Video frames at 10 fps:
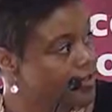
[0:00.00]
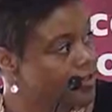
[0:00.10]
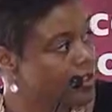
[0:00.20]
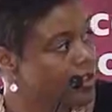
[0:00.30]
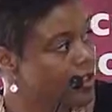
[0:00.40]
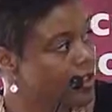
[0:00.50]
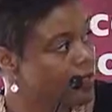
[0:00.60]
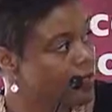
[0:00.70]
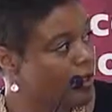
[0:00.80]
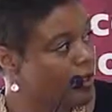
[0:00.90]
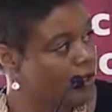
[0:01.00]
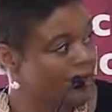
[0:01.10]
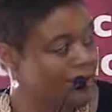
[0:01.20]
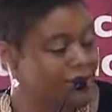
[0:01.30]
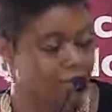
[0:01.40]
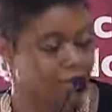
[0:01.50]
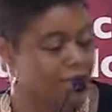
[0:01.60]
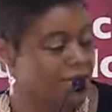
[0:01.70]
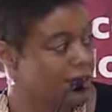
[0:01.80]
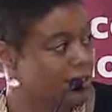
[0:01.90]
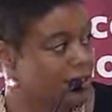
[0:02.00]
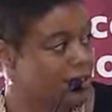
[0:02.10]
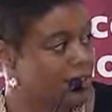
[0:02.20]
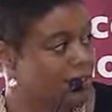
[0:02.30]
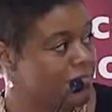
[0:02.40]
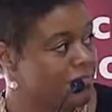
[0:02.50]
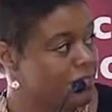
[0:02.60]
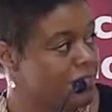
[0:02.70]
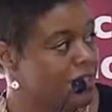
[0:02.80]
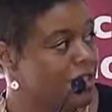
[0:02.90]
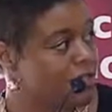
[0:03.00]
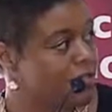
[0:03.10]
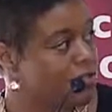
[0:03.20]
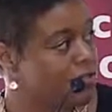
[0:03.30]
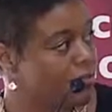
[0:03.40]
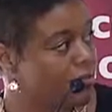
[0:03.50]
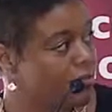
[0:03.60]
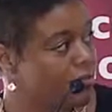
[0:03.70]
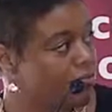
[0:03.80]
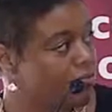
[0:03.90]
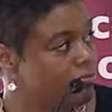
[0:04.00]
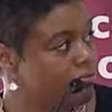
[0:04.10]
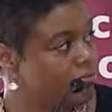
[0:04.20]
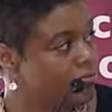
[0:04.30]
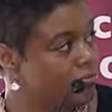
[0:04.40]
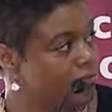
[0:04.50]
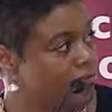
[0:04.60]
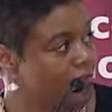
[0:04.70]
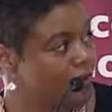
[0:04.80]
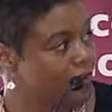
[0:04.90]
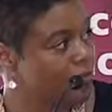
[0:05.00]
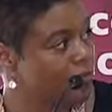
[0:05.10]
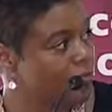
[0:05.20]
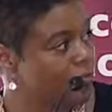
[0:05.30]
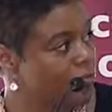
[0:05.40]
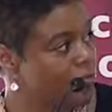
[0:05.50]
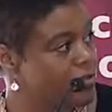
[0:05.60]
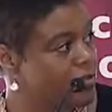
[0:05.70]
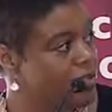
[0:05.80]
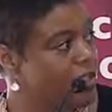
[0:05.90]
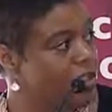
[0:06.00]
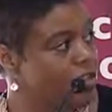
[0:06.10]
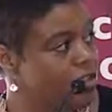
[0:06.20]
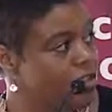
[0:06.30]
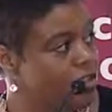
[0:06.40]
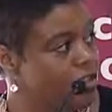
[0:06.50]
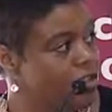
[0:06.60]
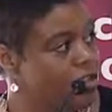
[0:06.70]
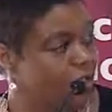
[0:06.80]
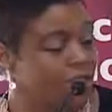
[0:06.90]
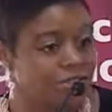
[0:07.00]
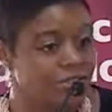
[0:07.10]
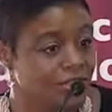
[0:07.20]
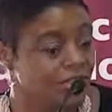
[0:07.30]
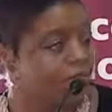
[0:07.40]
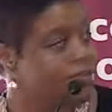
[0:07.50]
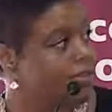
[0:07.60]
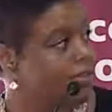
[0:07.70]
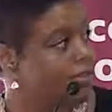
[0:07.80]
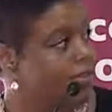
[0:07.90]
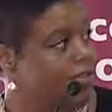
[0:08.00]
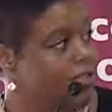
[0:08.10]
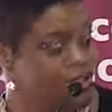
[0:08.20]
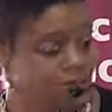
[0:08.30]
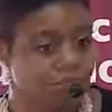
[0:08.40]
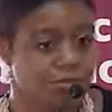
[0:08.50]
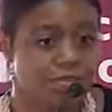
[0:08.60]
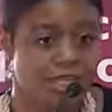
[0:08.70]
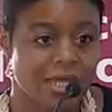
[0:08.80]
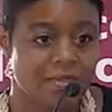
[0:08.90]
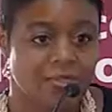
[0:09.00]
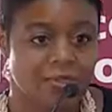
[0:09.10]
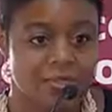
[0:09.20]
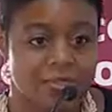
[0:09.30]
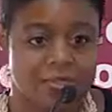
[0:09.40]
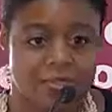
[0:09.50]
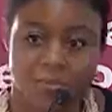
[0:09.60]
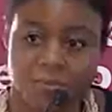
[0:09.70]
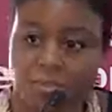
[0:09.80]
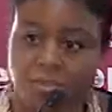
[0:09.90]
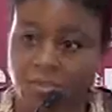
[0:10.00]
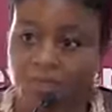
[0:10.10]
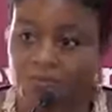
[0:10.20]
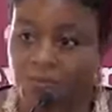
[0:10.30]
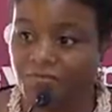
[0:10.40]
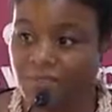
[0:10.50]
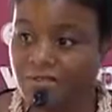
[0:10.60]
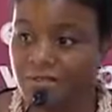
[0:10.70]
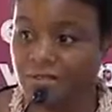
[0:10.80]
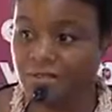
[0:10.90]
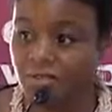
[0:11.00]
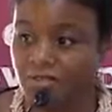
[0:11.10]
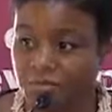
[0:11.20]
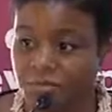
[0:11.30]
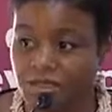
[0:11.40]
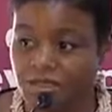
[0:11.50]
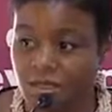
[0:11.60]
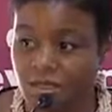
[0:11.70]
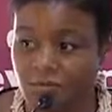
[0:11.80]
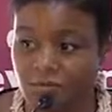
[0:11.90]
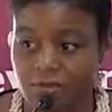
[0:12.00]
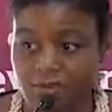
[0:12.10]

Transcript: as you can see, everybody's seen the statistics themselves. 80% of Africa's small businesses are underserved or unserved. This huge gap represents an opportunity for investors in this room today.